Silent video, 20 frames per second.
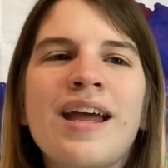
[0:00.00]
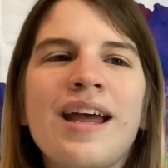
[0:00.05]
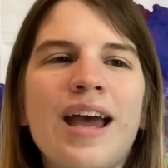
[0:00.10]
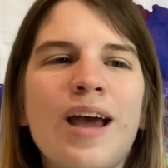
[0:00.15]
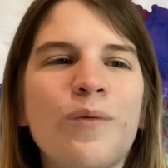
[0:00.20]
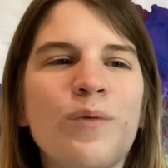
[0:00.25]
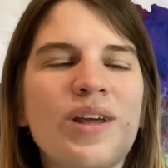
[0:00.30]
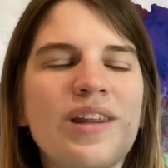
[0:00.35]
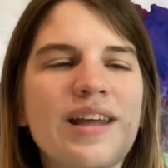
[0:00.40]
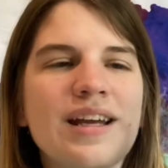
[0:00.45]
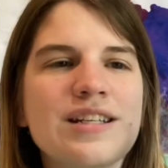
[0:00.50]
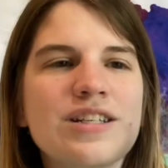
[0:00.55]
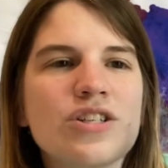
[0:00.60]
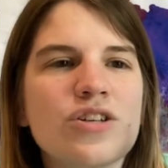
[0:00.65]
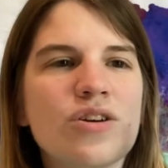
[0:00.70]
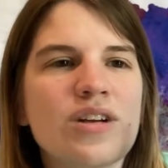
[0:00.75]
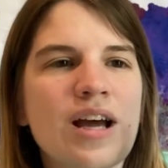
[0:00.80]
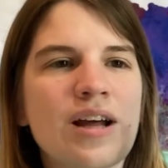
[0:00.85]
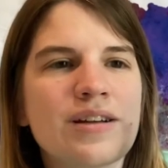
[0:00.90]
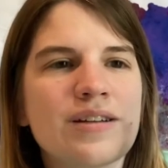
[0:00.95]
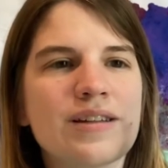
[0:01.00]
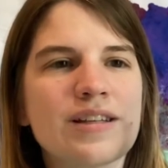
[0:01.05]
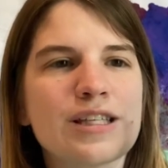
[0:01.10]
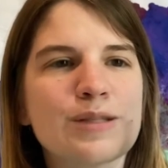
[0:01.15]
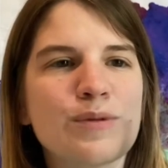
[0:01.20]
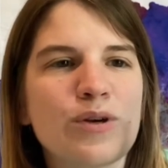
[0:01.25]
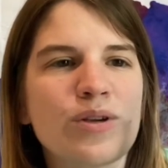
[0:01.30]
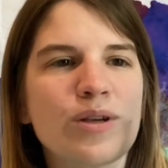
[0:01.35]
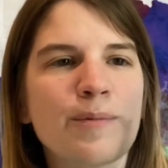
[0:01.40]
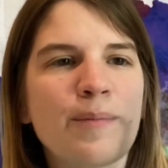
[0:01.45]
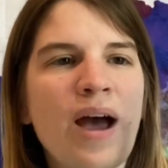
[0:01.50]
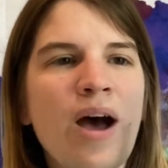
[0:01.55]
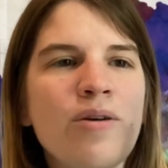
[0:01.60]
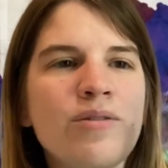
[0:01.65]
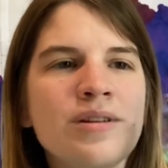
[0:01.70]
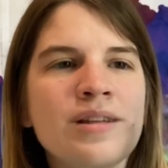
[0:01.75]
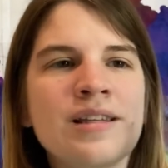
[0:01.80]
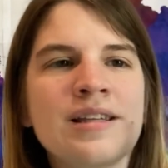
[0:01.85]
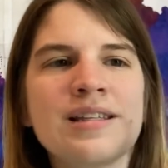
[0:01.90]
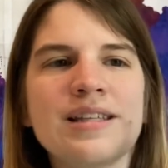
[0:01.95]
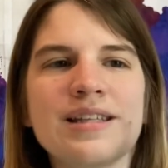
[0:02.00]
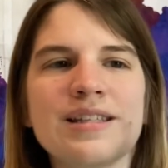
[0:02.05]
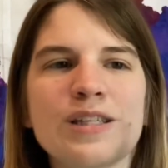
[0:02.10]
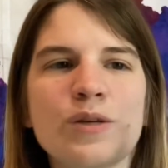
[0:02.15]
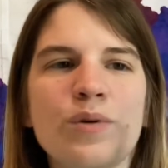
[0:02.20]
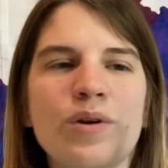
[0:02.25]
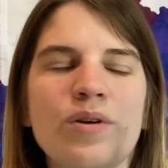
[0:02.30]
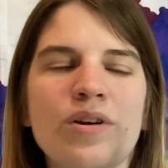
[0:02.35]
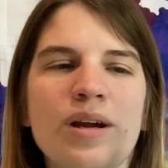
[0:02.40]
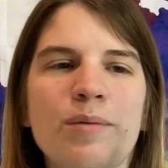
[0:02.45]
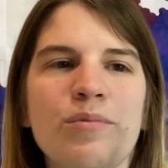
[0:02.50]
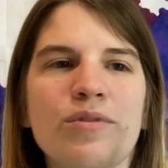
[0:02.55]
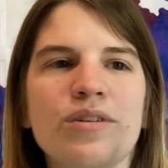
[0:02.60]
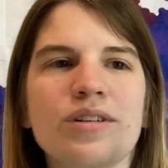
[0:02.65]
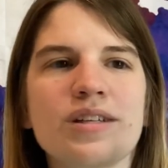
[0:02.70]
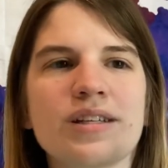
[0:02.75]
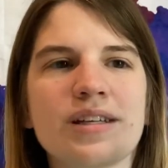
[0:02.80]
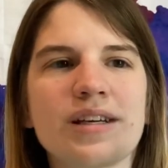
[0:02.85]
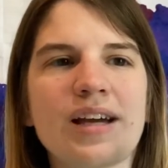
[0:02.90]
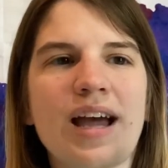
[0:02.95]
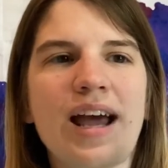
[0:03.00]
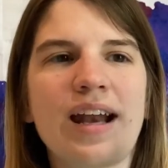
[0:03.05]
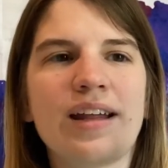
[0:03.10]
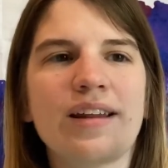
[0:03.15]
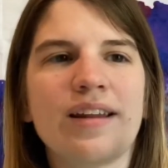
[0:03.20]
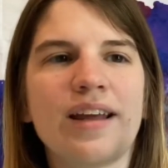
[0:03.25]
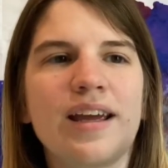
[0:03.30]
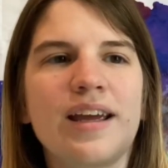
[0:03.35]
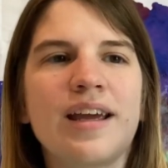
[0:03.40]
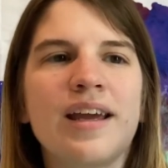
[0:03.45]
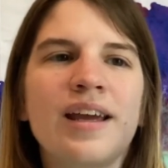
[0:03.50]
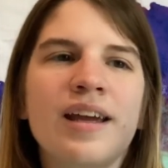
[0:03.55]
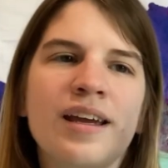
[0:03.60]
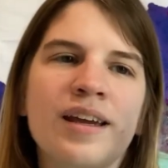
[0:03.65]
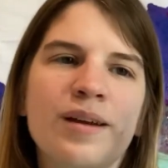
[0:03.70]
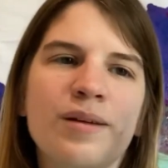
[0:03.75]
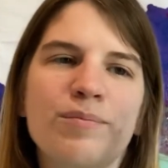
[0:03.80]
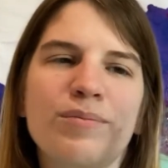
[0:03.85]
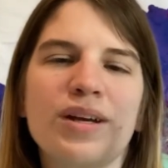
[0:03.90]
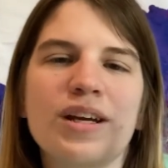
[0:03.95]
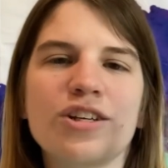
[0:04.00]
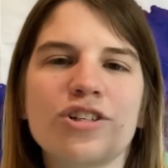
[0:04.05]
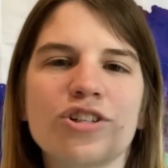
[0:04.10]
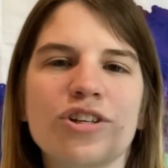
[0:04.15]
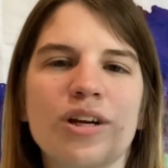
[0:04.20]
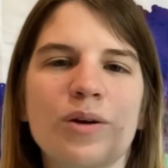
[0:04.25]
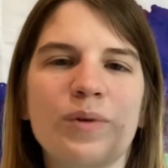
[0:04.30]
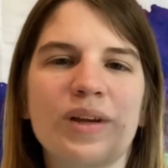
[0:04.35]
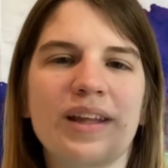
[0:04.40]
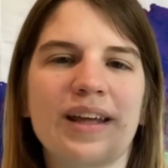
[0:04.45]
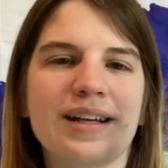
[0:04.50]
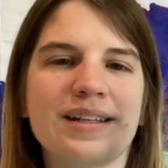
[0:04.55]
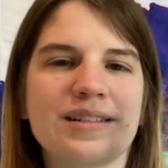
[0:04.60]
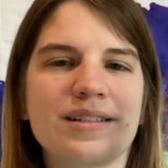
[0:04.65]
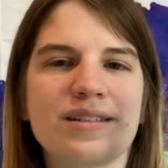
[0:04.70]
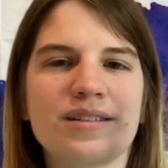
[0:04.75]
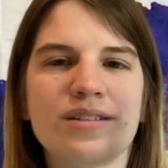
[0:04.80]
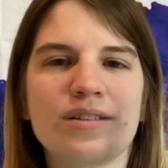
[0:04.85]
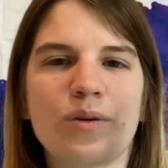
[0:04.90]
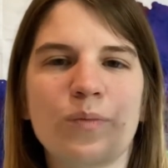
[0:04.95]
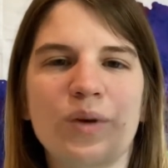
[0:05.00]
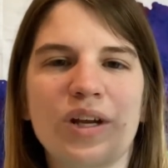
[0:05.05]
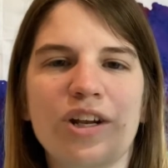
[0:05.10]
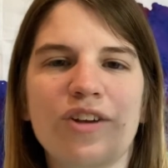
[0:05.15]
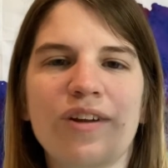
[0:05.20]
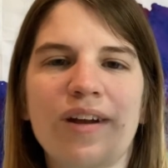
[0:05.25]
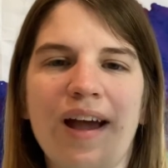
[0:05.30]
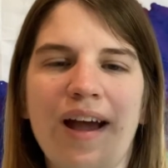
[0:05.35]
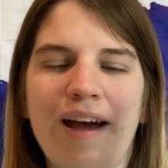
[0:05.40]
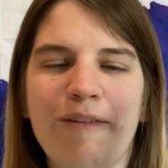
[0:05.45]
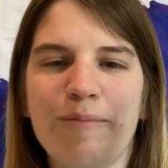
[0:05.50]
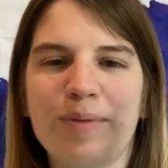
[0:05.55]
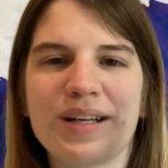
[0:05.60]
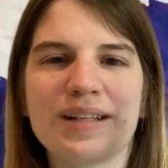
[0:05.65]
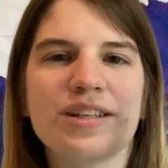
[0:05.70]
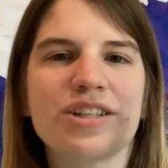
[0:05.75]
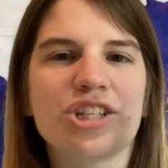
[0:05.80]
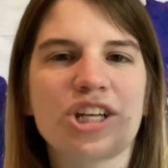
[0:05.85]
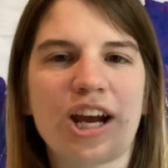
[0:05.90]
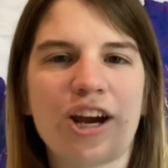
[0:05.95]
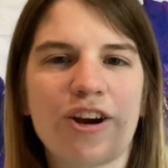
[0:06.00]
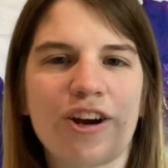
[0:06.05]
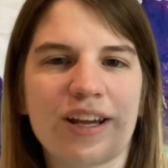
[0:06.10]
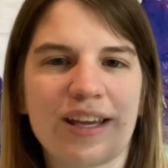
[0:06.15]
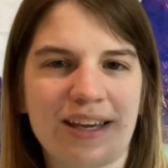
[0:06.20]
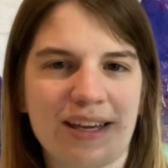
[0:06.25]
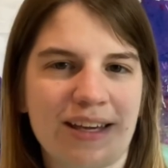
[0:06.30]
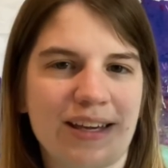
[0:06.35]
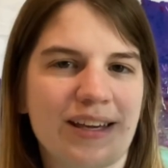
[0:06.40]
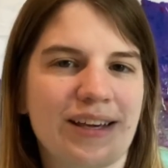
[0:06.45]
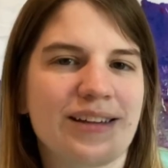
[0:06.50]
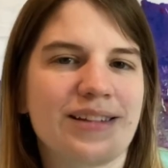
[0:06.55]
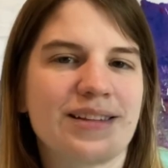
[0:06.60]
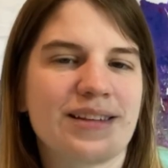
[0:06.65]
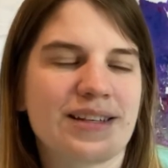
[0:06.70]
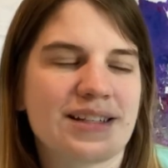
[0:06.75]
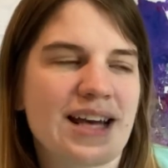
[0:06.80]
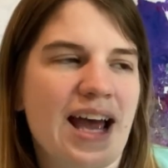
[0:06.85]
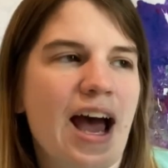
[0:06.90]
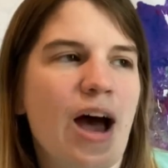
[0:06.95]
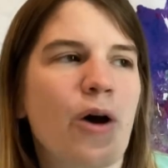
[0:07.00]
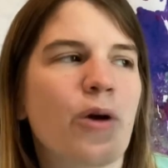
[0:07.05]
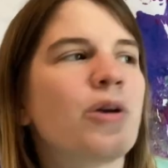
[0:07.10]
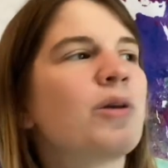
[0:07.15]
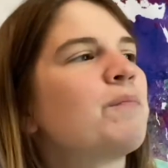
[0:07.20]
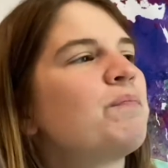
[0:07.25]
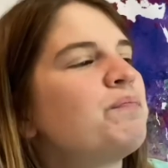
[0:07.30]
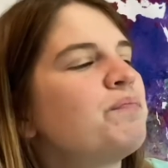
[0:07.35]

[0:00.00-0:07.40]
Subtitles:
And we like to go down to the Smoky Mountains. And so we were able to kind of like picture it. We have been to Cherokee, the town.